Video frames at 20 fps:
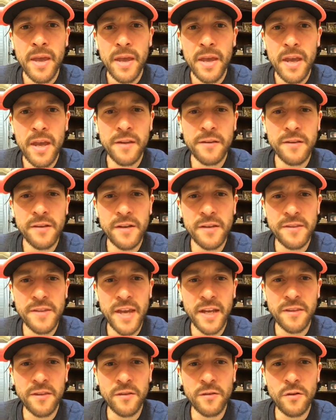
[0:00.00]
Is it a
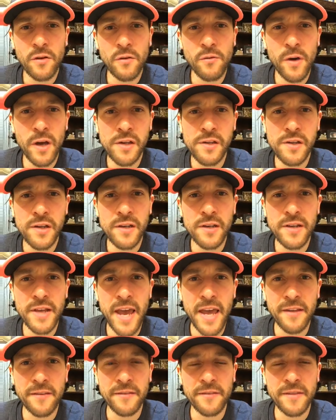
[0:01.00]
technical question?
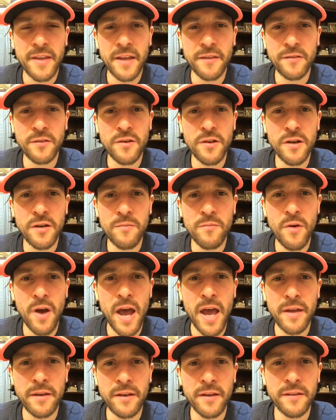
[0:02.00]
Yes, that's good,
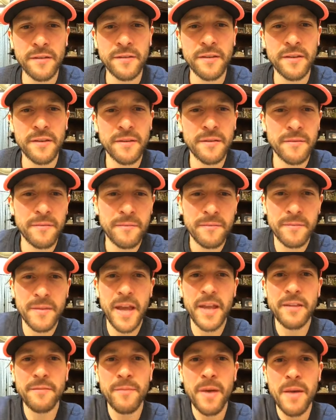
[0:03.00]
Brian, because
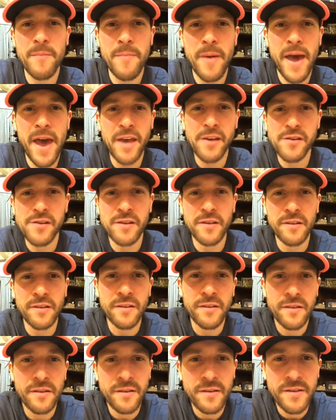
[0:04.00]
that's my passion.
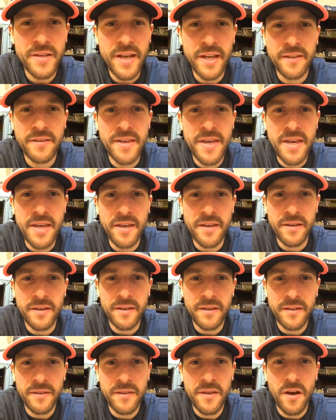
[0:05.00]
Technique,
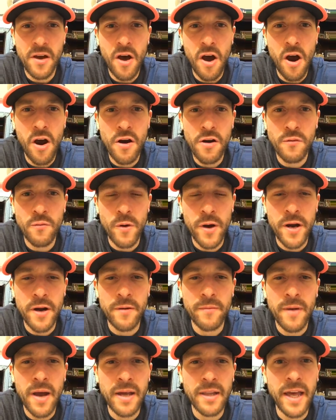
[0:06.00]
the hardware.
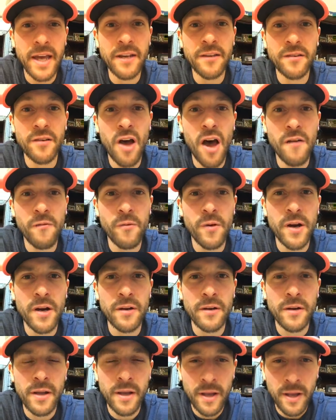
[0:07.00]
I like
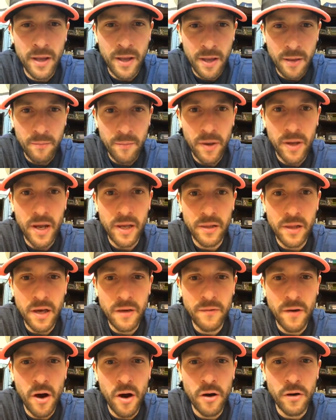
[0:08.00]
software, but I
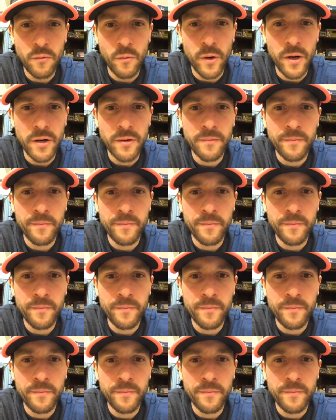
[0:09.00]
love hardware.